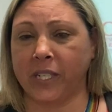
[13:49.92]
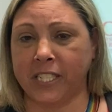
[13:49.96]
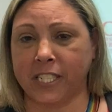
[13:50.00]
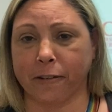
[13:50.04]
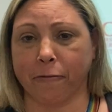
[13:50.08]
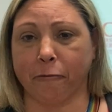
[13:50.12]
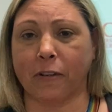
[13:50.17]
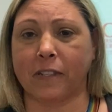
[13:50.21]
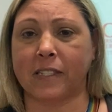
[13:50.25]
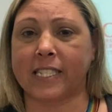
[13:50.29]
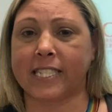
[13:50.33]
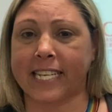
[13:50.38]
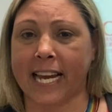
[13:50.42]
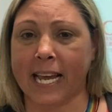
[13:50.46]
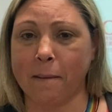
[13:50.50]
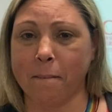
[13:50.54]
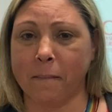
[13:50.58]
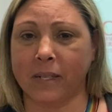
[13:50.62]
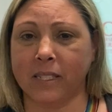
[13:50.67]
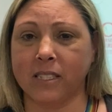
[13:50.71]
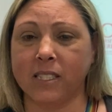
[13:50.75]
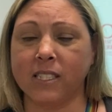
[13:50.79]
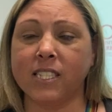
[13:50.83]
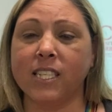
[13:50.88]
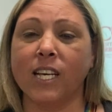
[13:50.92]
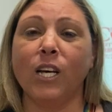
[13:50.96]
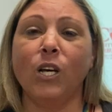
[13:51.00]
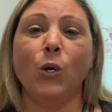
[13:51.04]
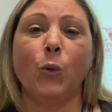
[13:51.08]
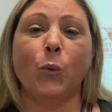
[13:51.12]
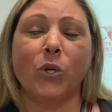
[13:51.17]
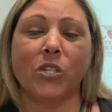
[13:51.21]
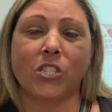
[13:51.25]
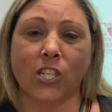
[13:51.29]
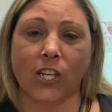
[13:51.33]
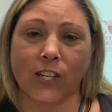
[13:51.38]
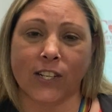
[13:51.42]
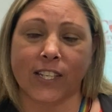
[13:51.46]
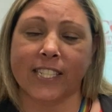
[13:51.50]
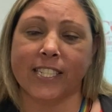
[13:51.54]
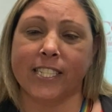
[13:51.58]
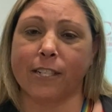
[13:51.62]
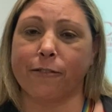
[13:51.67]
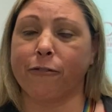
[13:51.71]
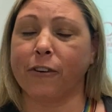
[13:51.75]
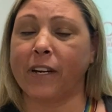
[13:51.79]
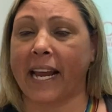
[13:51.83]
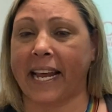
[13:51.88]
different statements which look at
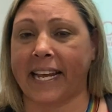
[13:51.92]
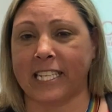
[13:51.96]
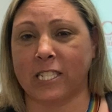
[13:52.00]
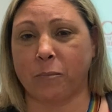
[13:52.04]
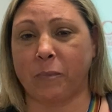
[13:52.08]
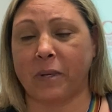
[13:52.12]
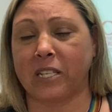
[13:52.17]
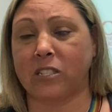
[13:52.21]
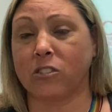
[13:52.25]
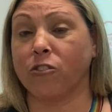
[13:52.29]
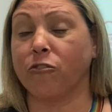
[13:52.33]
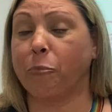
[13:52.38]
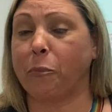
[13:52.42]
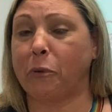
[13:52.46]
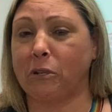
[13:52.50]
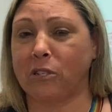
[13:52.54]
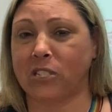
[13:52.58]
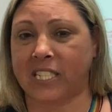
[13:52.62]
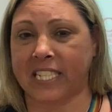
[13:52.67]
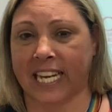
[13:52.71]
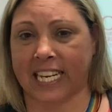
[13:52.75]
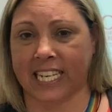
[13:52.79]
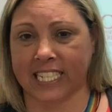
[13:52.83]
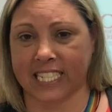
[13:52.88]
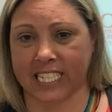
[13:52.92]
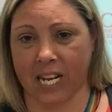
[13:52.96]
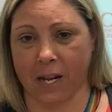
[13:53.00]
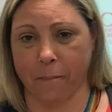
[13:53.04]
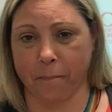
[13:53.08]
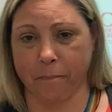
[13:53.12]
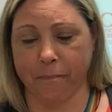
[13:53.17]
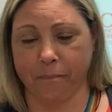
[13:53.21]
different aspects of personality.